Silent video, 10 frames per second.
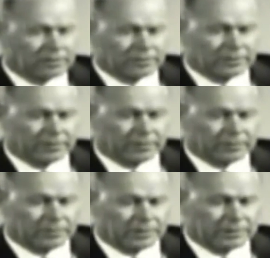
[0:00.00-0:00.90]
The
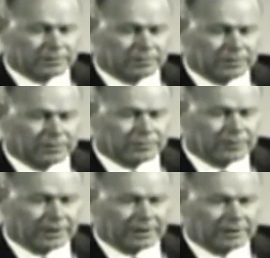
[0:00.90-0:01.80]
difference was that we used
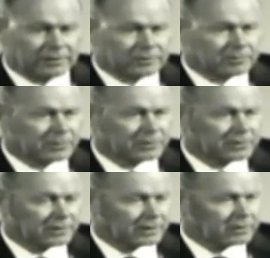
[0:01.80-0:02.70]
dial
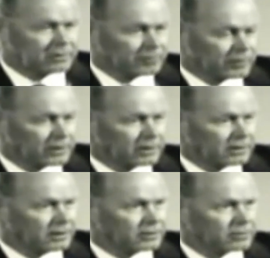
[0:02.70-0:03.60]
instruments and they used
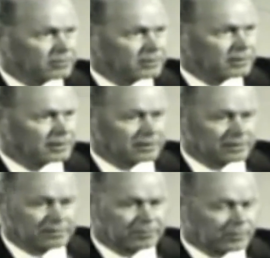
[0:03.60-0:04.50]
vertical instruments like
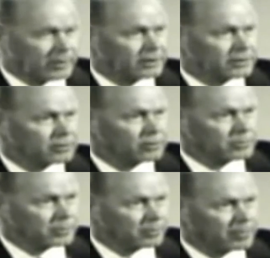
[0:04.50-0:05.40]
uh, fluorescent
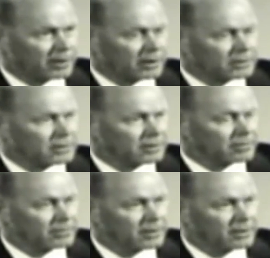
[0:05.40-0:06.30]
tubes with marks on them.